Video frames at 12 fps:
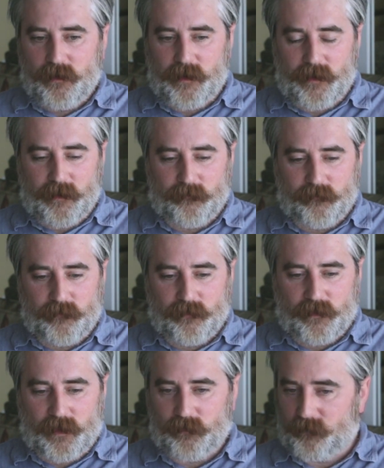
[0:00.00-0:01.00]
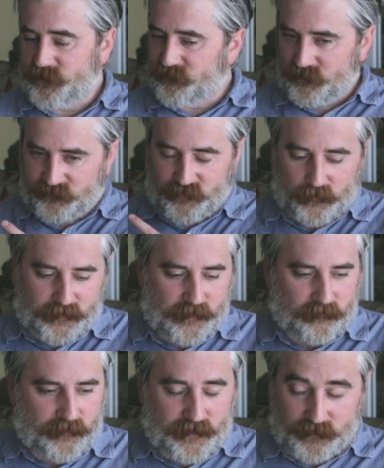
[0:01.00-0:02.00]
So I'm giving a talk
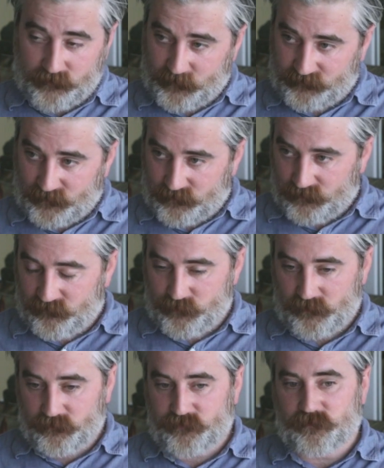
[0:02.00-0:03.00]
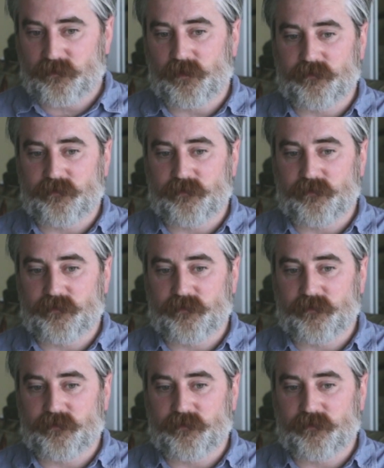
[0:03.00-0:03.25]
here on NINC about that kind of approach.